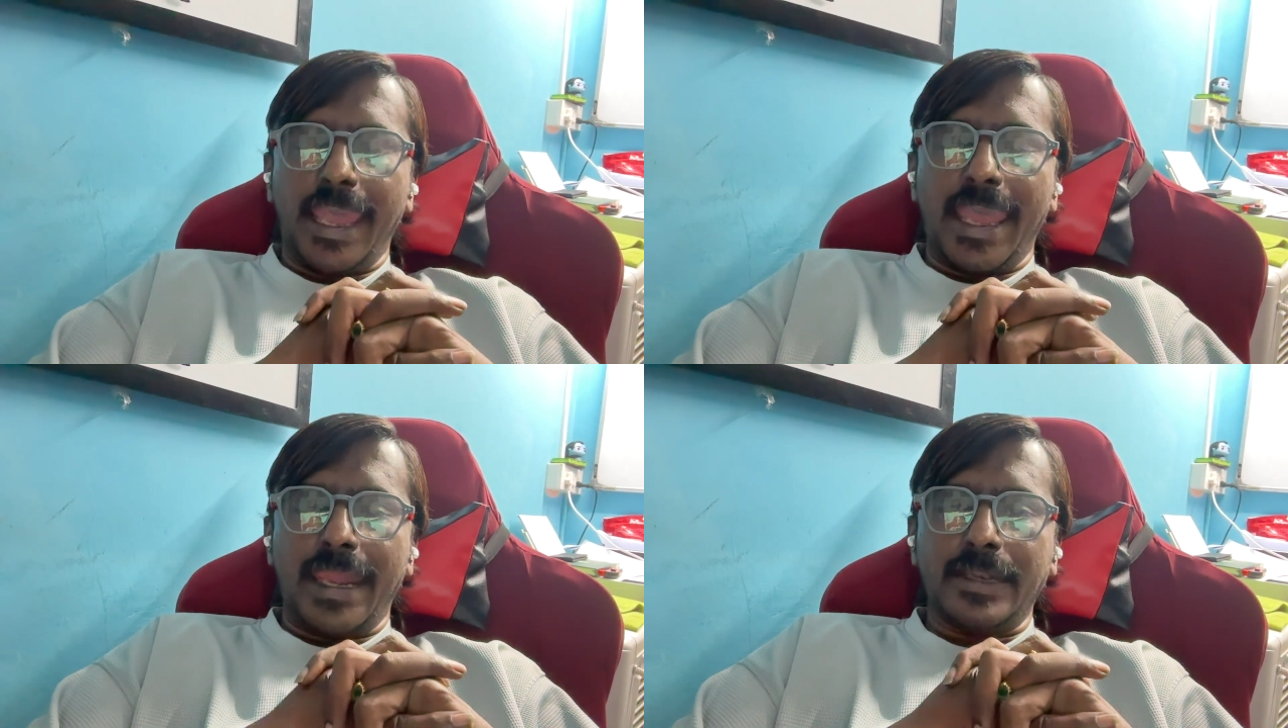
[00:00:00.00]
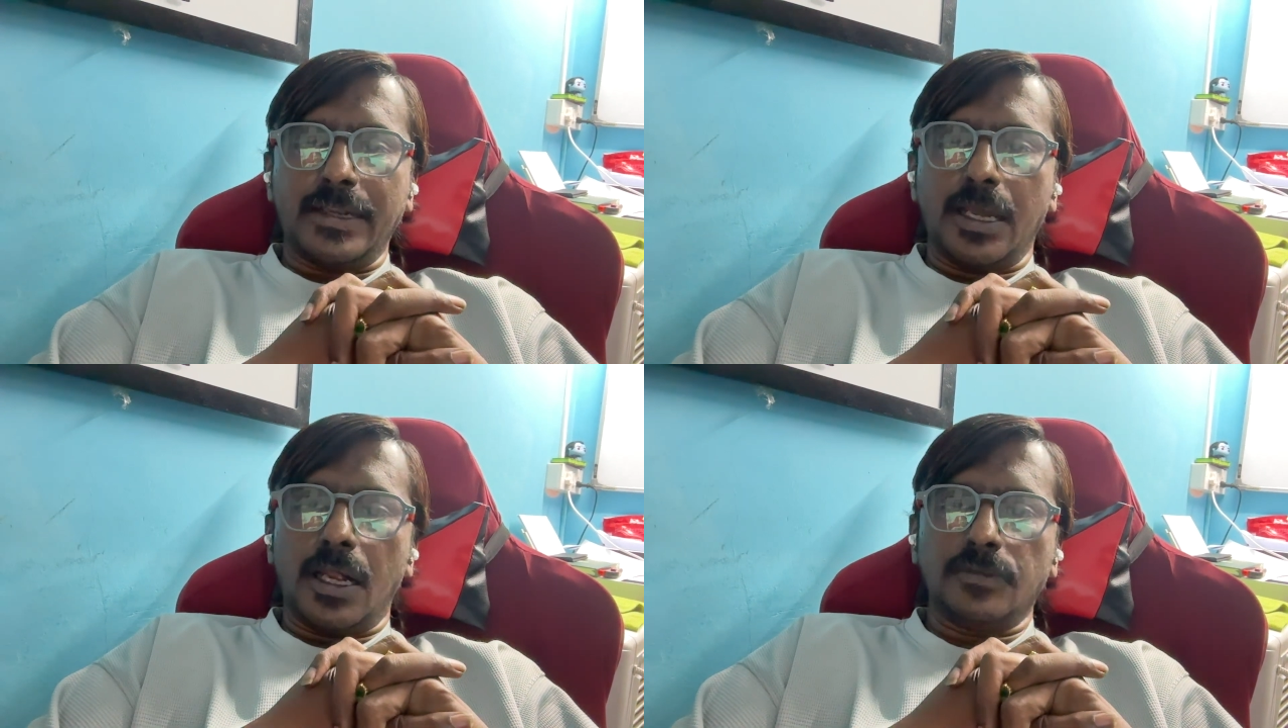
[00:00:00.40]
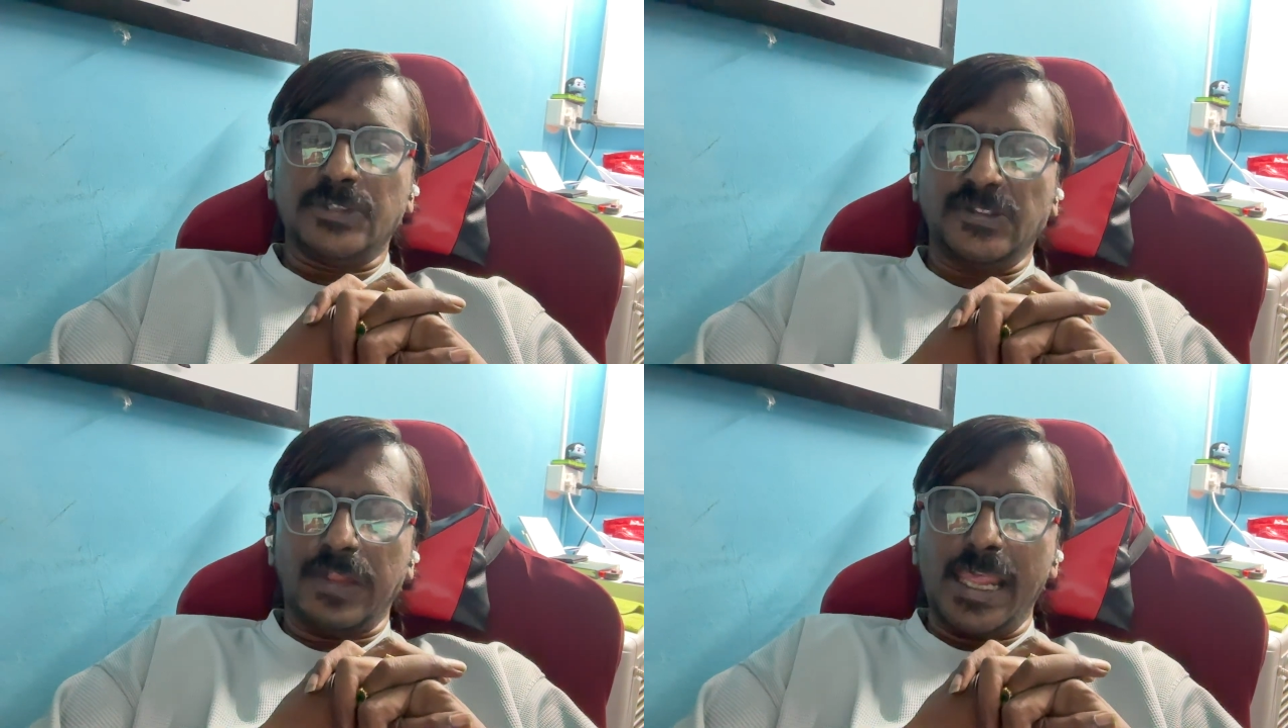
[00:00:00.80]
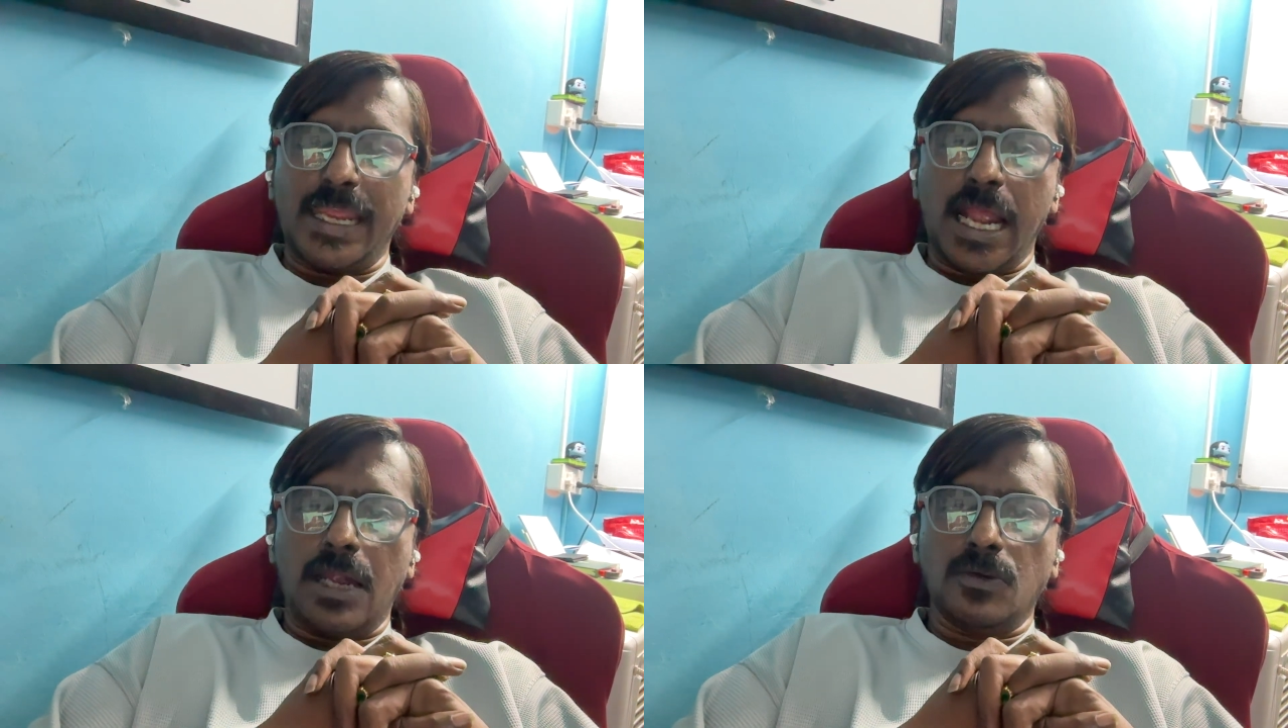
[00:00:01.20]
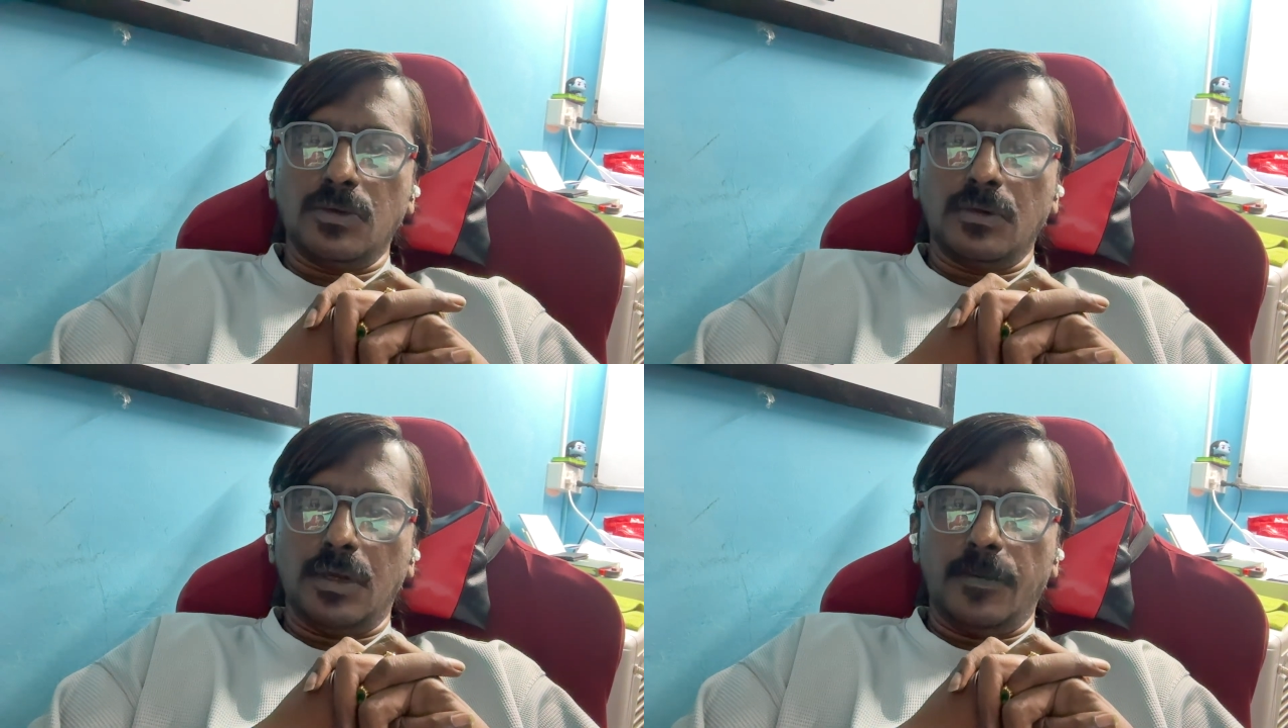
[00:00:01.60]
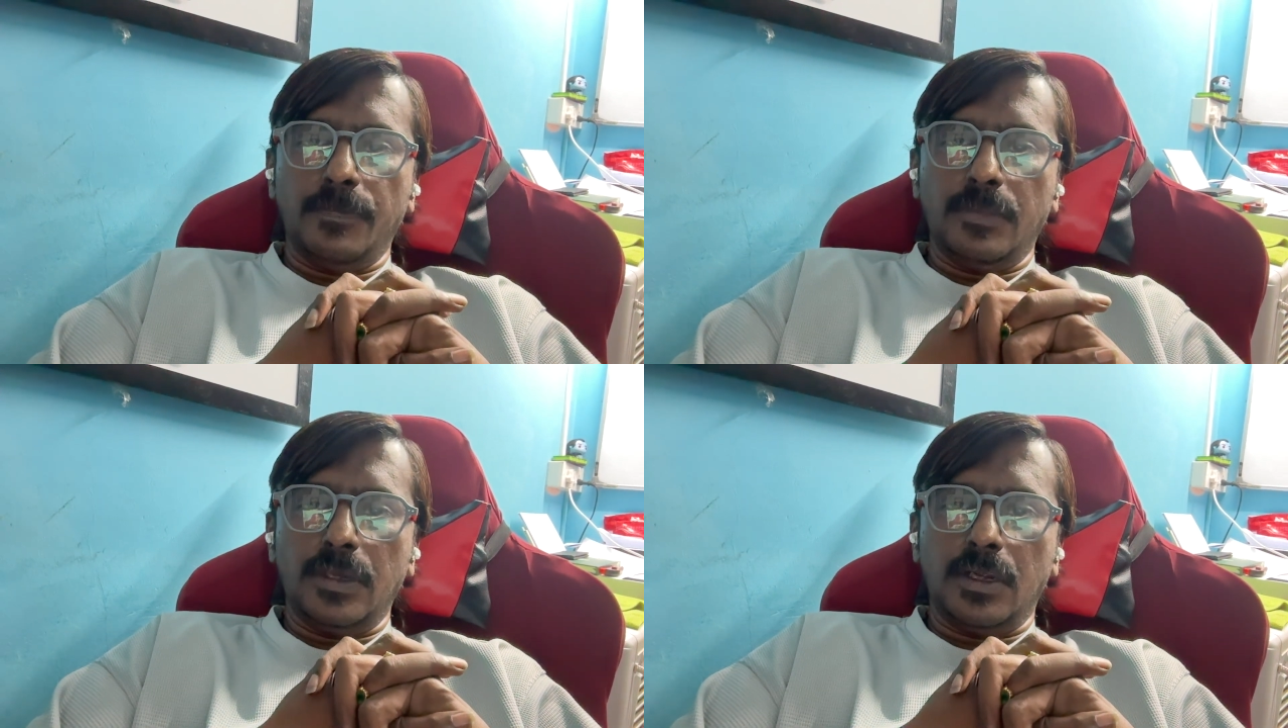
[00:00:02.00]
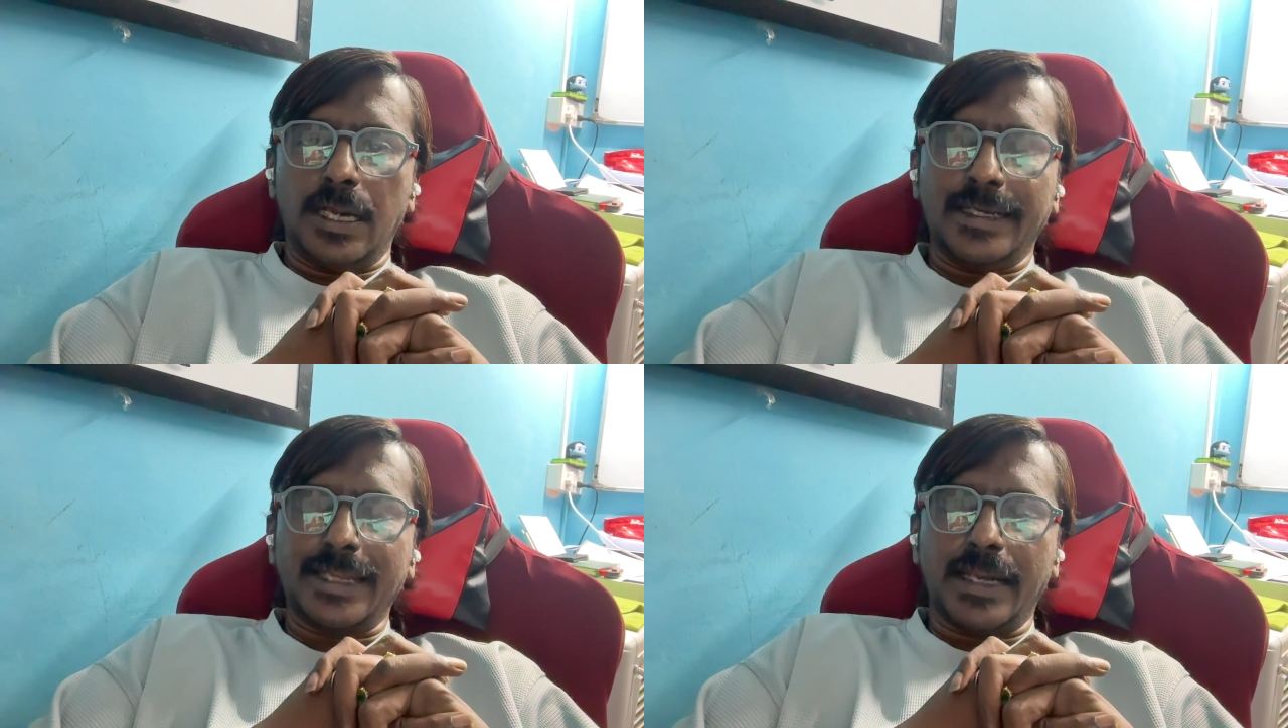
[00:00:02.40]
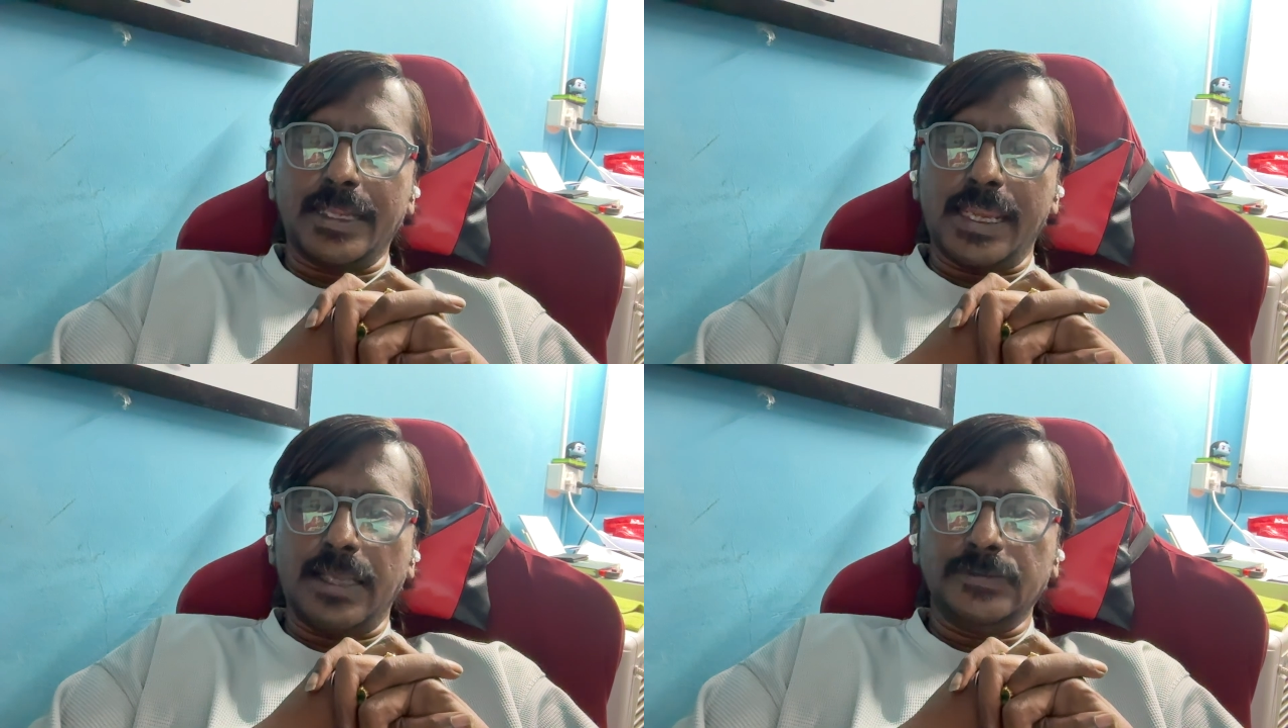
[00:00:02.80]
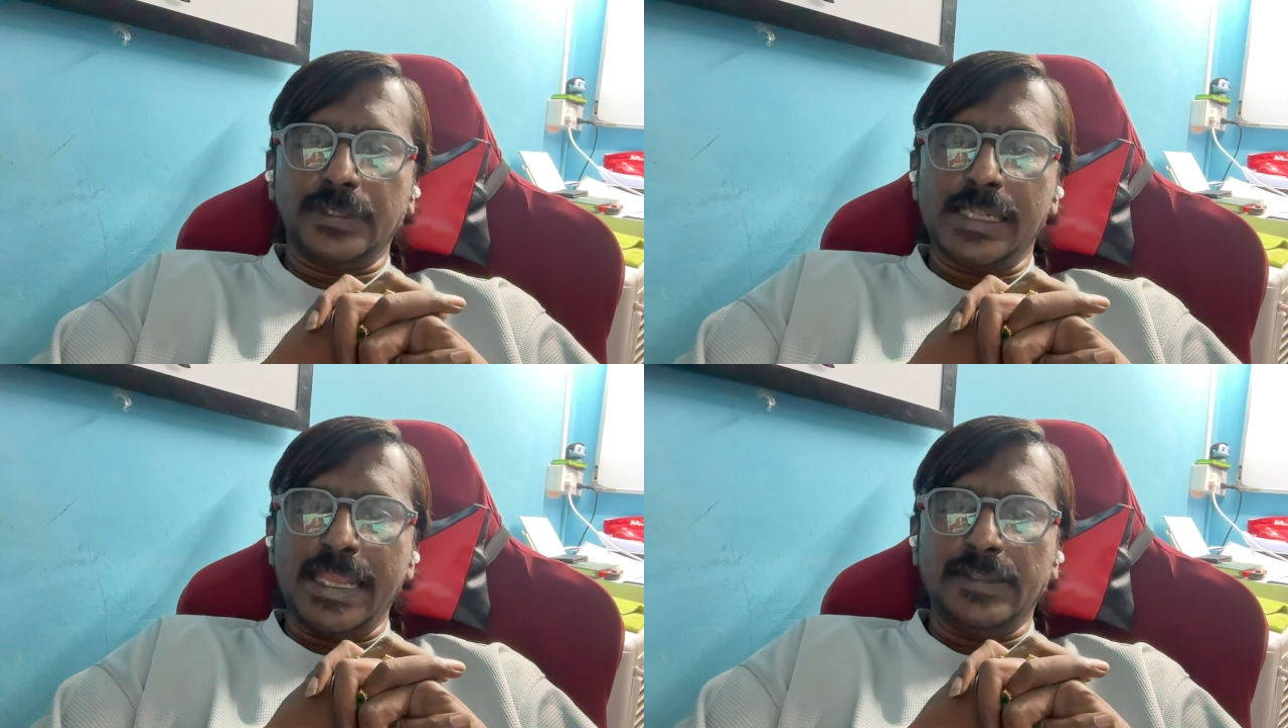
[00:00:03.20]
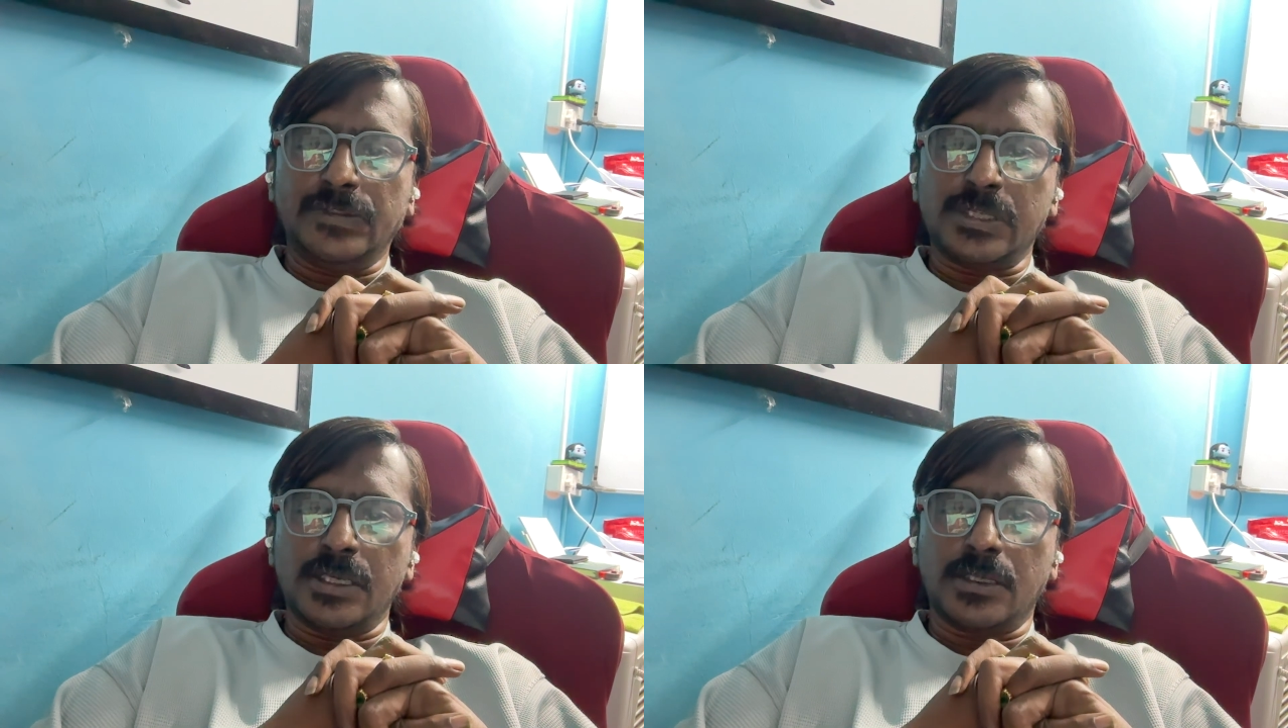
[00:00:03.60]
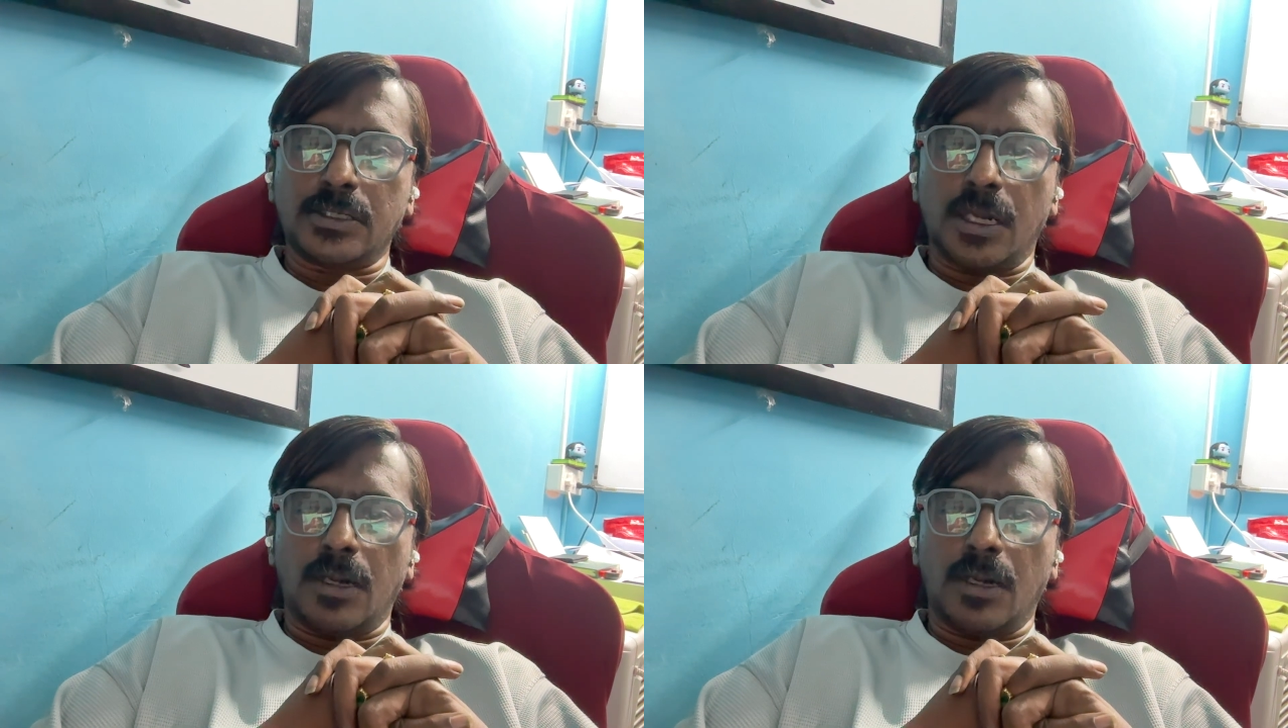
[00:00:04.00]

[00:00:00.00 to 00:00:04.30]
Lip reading: And just like how Antarctica's glacier